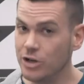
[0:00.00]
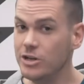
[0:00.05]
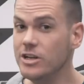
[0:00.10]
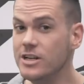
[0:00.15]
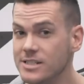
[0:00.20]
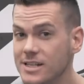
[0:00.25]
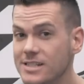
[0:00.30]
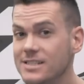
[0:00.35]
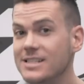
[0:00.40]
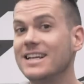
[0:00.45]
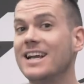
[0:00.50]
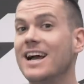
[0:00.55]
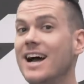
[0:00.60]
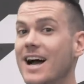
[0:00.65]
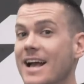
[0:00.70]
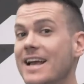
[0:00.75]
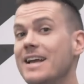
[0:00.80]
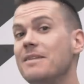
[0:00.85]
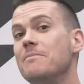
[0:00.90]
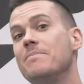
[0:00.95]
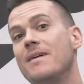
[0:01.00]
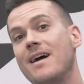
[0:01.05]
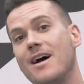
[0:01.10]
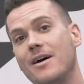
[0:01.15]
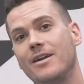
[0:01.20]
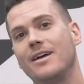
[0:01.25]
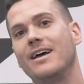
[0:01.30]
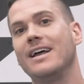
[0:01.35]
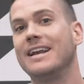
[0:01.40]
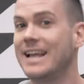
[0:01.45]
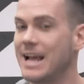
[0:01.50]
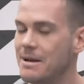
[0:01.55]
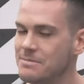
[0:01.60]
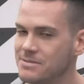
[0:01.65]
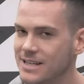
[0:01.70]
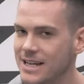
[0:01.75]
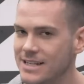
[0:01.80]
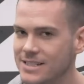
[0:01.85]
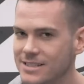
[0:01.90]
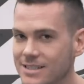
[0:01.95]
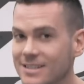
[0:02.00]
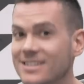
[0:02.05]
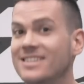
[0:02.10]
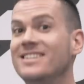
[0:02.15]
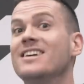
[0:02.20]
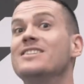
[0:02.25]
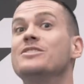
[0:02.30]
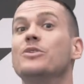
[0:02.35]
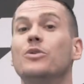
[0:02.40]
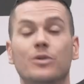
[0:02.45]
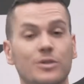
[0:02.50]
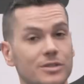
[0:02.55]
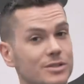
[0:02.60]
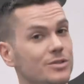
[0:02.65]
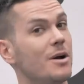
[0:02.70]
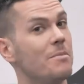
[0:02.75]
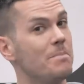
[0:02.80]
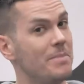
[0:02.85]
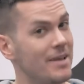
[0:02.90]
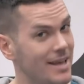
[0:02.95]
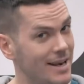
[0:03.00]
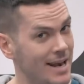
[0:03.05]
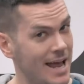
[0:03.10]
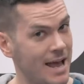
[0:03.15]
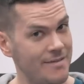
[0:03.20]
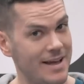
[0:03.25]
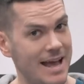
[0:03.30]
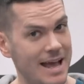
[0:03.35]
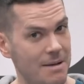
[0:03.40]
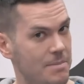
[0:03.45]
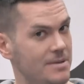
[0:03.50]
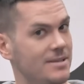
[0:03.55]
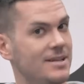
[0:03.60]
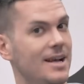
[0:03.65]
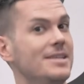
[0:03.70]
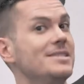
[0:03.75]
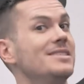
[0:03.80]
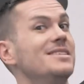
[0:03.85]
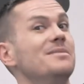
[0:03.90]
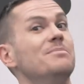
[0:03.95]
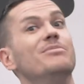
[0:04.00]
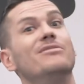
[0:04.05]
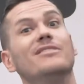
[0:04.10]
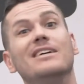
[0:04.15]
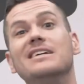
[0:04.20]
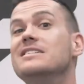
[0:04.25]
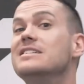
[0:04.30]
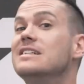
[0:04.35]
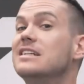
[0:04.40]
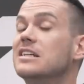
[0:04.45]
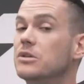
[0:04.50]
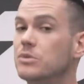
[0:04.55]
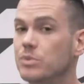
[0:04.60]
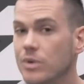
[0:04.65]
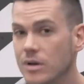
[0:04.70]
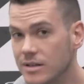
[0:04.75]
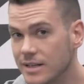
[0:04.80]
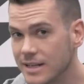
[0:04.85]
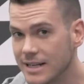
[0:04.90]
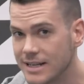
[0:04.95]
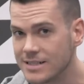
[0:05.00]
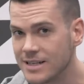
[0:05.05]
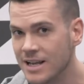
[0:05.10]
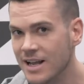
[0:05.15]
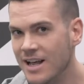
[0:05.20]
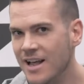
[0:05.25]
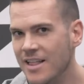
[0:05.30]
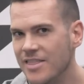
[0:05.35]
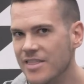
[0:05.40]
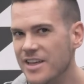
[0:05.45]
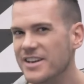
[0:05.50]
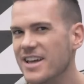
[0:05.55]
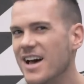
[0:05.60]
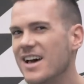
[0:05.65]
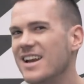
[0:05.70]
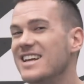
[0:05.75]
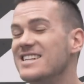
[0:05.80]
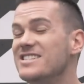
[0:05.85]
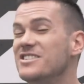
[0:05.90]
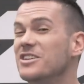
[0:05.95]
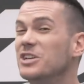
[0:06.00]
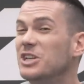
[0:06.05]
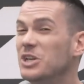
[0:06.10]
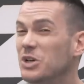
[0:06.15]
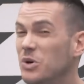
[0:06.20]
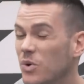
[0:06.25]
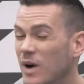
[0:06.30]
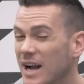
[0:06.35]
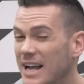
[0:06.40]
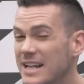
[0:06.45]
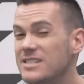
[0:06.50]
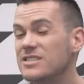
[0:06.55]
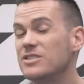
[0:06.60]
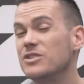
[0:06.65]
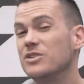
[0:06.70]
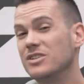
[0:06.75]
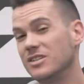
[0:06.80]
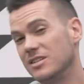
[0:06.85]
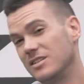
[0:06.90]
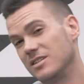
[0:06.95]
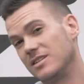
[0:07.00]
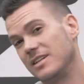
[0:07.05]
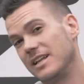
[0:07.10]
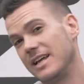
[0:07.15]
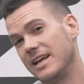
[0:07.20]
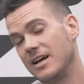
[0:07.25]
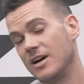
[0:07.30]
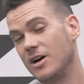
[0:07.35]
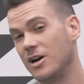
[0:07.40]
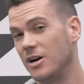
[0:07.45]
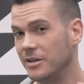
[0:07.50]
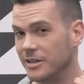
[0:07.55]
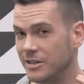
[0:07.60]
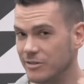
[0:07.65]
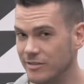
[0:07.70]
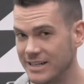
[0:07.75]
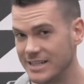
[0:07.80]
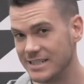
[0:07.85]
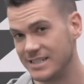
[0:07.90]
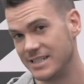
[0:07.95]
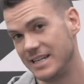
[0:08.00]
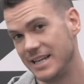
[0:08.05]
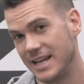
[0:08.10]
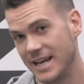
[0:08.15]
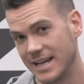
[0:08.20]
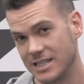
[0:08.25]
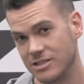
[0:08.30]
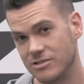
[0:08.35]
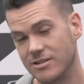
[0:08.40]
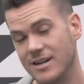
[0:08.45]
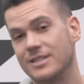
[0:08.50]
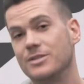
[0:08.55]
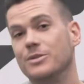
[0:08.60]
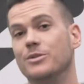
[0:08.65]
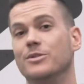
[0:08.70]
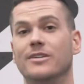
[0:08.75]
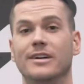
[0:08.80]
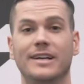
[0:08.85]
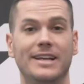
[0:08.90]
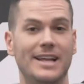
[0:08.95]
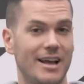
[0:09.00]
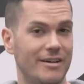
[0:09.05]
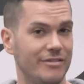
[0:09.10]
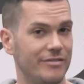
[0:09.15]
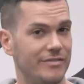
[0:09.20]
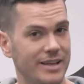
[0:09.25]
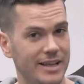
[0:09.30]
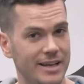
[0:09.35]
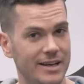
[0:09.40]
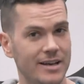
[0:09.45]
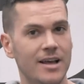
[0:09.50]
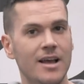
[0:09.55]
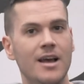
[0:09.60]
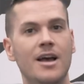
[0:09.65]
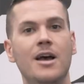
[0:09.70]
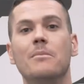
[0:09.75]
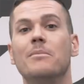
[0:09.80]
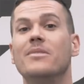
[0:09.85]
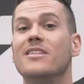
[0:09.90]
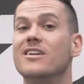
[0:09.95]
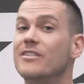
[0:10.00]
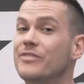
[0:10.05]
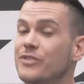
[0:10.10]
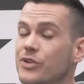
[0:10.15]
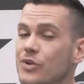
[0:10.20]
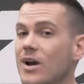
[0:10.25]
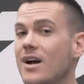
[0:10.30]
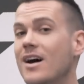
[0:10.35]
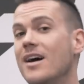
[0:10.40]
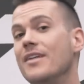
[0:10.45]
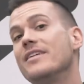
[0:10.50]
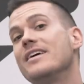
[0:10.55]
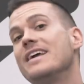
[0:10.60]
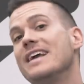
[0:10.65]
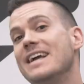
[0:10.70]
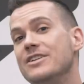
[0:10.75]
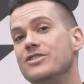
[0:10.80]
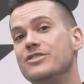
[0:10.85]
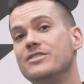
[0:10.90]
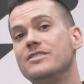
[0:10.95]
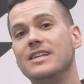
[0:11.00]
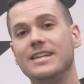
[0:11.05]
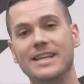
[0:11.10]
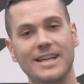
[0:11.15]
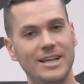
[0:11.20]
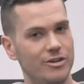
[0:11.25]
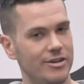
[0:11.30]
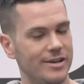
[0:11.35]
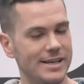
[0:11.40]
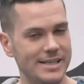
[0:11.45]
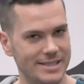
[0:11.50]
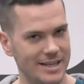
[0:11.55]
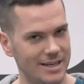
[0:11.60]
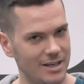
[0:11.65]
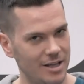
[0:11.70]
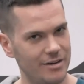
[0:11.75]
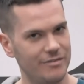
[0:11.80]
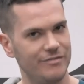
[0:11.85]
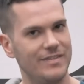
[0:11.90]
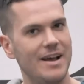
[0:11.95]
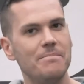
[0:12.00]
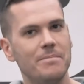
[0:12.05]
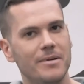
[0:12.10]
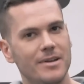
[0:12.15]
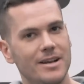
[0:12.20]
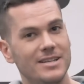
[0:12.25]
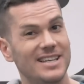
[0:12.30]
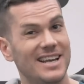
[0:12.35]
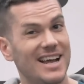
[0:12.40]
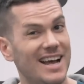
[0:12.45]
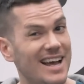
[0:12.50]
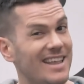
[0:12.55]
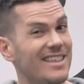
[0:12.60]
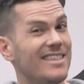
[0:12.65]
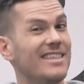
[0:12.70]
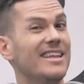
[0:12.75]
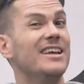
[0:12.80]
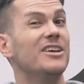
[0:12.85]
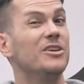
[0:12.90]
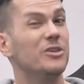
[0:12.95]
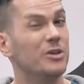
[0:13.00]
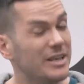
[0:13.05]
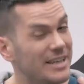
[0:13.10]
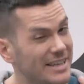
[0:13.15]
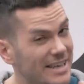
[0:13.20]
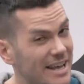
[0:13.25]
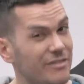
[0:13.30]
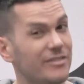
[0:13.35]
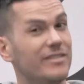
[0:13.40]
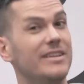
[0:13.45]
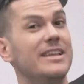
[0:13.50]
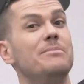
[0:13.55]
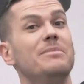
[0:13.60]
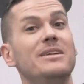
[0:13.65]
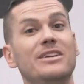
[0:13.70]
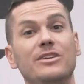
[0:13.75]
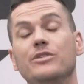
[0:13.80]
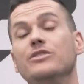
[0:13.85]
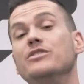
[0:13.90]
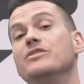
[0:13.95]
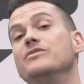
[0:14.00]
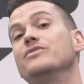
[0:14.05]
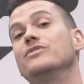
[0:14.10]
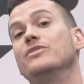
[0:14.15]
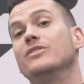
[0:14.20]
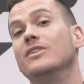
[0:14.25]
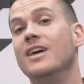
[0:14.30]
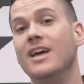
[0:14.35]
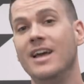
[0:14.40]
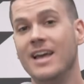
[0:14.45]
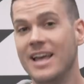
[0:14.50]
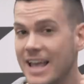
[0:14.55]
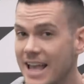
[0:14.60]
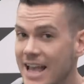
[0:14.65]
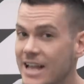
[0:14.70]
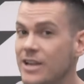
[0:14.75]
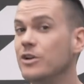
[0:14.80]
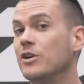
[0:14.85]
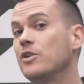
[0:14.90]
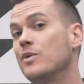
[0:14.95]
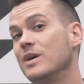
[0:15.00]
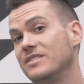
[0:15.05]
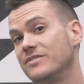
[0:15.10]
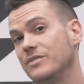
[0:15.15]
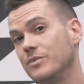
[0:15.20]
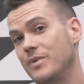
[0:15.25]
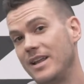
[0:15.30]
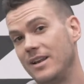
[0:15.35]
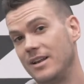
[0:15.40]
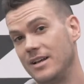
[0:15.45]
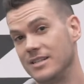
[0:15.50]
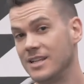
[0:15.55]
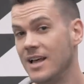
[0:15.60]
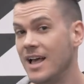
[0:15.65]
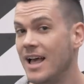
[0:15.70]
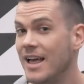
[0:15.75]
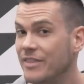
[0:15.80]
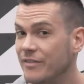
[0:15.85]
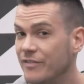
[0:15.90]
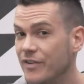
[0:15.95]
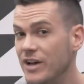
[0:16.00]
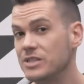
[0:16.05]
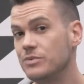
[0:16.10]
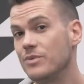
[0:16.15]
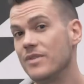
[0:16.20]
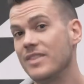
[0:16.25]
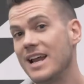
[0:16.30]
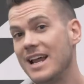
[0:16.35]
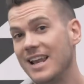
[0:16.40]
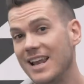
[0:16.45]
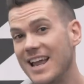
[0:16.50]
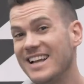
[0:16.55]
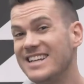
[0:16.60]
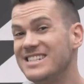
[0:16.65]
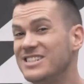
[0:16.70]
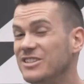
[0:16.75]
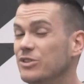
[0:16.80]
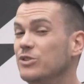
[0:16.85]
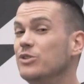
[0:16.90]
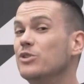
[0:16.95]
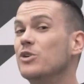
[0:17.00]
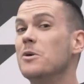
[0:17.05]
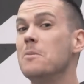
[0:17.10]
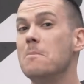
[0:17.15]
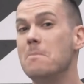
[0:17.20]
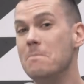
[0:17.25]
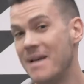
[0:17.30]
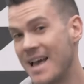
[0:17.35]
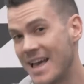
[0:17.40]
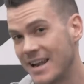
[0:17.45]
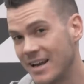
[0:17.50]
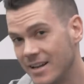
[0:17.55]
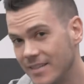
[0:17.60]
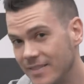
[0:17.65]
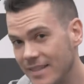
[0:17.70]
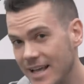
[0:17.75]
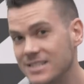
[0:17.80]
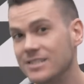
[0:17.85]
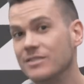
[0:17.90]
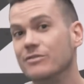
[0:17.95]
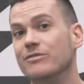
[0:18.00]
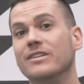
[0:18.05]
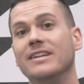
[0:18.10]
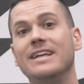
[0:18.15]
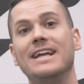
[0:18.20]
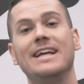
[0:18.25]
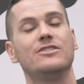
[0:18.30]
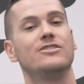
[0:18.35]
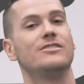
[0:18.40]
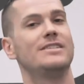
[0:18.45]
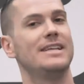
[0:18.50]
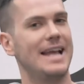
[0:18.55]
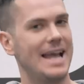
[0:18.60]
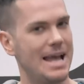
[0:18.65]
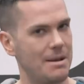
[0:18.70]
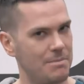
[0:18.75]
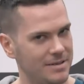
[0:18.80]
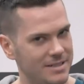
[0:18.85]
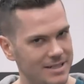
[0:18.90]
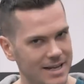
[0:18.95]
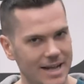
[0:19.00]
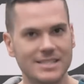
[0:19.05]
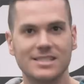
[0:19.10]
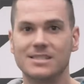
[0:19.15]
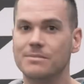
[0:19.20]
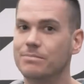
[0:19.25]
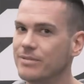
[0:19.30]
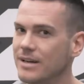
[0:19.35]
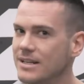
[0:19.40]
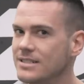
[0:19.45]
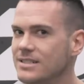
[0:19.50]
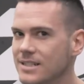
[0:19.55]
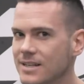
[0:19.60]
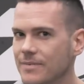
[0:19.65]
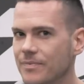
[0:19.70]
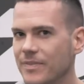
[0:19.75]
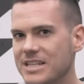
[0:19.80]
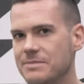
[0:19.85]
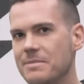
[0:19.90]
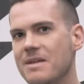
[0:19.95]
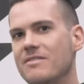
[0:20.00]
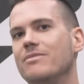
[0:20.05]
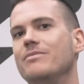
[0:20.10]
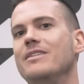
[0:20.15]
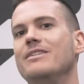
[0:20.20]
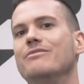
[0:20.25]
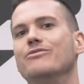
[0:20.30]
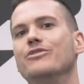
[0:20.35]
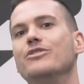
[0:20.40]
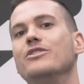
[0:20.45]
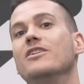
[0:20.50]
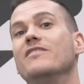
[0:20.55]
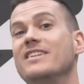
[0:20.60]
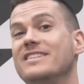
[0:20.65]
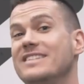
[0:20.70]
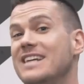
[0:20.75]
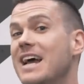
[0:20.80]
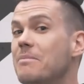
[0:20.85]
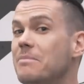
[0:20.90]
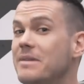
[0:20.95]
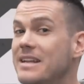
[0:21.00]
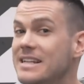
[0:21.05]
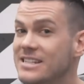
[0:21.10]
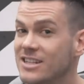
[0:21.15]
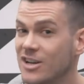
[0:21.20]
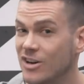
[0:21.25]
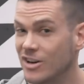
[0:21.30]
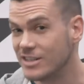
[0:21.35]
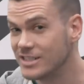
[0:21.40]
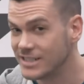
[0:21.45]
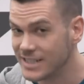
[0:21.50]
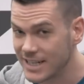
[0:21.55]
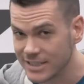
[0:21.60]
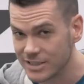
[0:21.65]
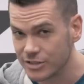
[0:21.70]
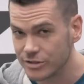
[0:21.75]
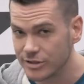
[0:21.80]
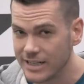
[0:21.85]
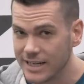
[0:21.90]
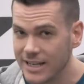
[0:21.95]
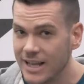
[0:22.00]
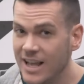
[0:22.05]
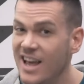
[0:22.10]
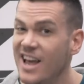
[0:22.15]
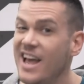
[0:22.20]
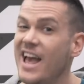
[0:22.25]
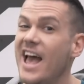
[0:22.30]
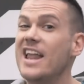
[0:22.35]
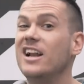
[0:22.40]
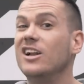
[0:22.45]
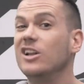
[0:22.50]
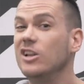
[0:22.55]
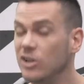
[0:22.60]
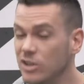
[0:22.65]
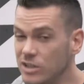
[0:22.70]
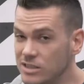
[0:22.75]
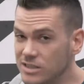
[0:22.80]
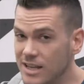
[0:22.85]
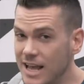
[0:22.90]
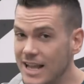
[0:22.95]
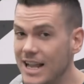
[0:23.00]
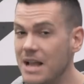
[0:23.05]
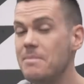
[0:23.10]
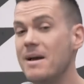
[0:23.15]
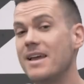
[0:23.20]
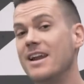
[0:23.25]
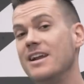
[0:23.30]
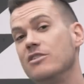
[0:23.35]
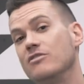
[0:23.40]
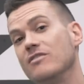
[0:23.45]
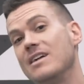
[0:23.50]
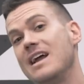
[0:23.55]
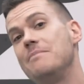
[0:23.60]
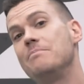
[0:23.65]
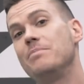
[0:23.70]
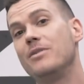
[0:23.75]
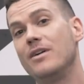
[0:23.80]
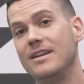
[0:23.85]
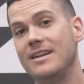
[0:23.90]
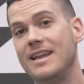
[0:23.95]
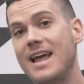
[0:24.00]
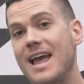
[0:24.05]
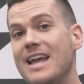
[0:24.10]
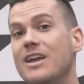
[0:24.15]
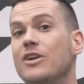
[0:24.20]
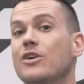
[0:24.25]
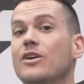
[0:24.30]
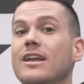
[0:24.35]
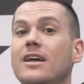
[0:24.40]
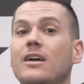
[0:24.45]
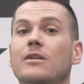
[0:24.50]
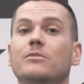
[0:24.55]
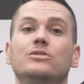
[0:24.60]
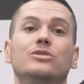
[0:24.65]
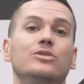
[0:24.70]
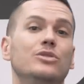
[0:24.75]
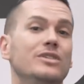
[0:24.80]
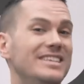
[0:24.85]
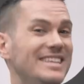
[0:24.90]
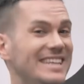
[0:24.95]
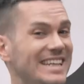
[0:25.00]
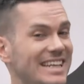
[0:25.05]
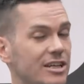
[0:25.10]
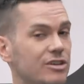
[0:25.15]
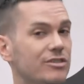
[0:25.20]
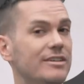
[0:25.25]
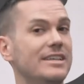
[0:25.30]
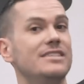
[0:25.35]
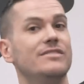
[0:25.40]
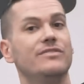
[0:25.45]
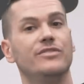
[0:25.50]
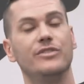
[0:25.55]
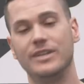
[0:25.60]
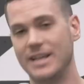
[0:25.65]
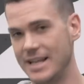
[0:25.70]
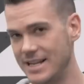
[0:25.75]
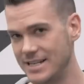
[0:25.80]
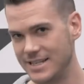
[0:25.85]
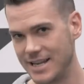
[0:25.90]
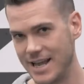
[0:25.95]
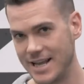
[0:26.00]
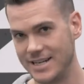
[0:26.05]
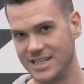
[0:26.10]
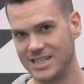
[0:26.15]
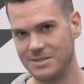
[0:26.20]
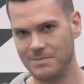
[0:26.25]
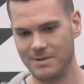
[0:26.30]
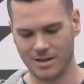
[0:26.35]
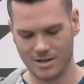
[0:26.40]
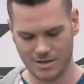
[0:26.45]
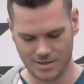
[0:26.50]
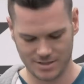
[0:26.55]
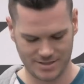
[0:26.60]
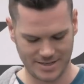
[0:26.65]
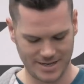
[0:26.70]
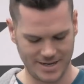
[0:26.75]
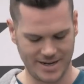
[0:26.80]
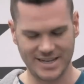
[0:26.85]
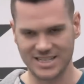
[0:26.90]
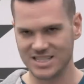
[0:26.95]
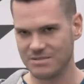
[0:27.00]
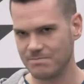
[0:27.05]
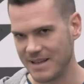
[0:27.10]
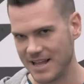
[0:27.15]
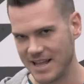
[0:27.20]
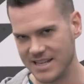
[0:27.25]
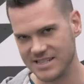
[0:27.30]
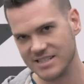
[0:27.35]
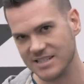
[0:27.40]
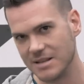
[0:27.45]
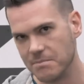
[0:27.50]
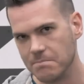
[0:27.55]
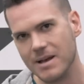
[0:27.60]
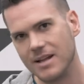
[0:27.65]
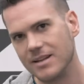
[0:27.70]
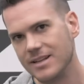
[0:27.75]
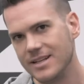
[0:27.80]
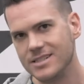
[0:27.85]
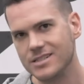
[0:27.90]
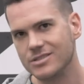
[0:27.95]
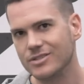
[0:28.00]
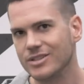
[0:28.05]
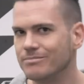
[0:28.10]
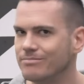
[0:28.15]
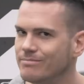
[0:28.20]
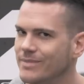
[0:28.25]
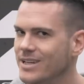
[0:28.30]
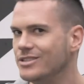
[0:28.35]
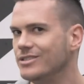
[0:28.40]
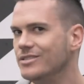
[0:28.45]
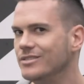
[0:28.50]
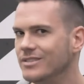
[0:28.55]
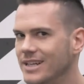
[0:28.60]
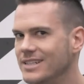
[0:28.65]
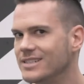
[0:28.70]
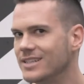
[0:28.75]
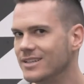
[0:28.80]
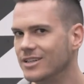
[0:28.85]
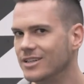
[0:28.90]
good news is that cayenne powder and capsaicin does also appear to have appetite suppressing qualities. The data is not quite so clear on green tea extract or in caffeine. But there are a few other interesting ingredients in a lot of fat burners that I think could definitely be useful in your quest for weight loss. The first one that I like is glucomannan. That's a really interesting appetite suppressant. It's made from the root of the Japanese konjac tree. And it looks like about 1 gram per day could help to decrease food intake just because it expands in the belly, so it makes you less